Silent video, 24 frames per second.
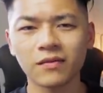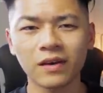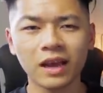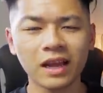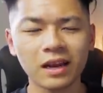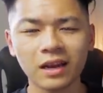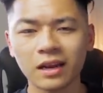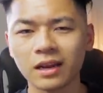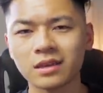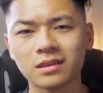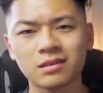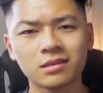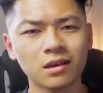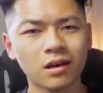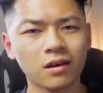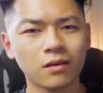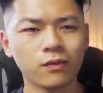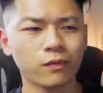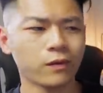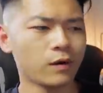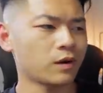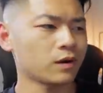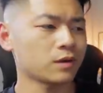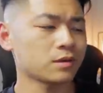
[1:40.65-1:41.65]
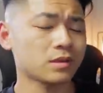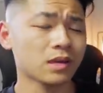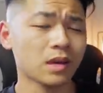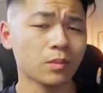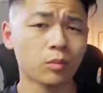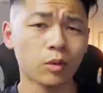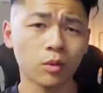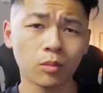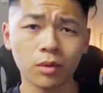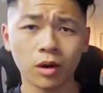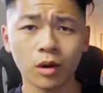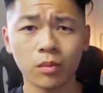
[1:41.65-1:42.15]
editing softwares like
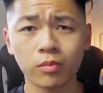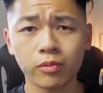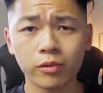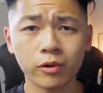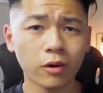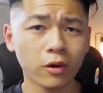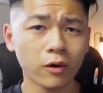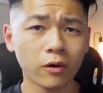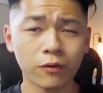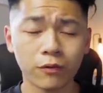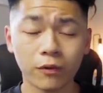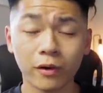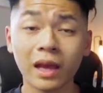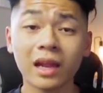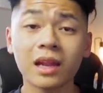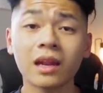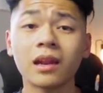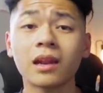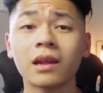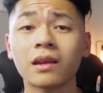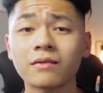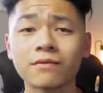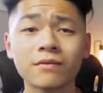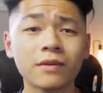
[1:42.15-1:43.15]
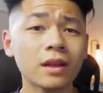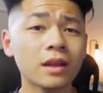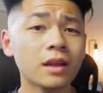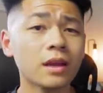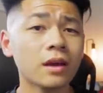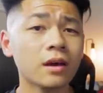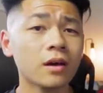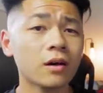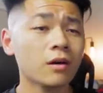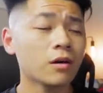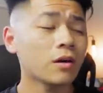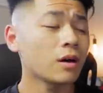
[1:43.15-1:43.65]
Premiere Pro for editing
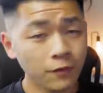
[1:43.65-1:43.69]
video,